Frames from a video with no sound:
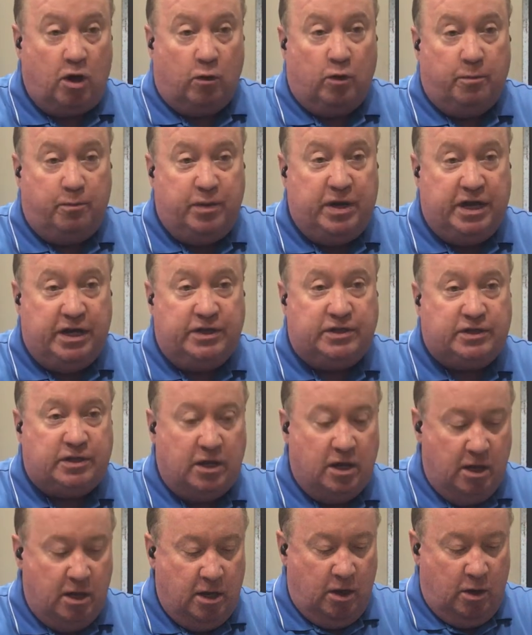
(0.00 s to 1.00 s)
repeats
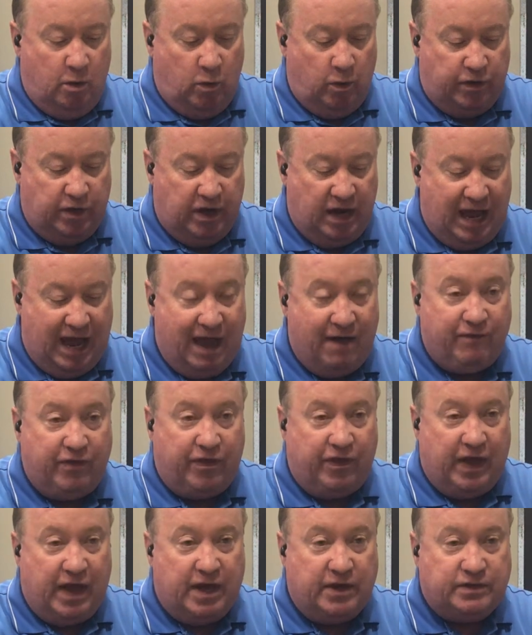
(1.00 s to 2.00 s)
within a 1/2
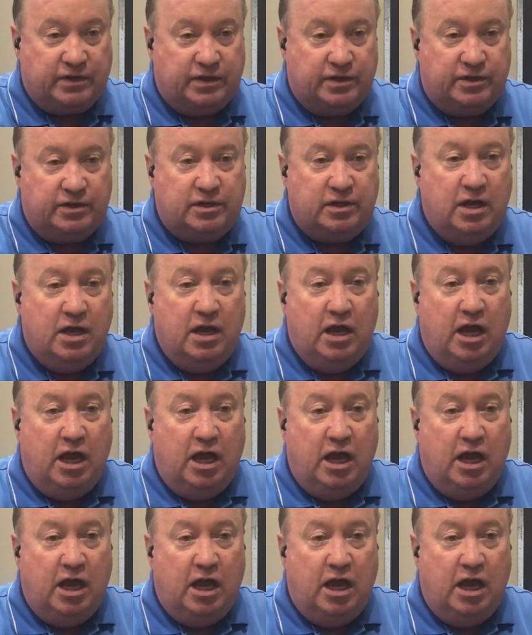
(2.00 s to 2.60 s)
thousandths,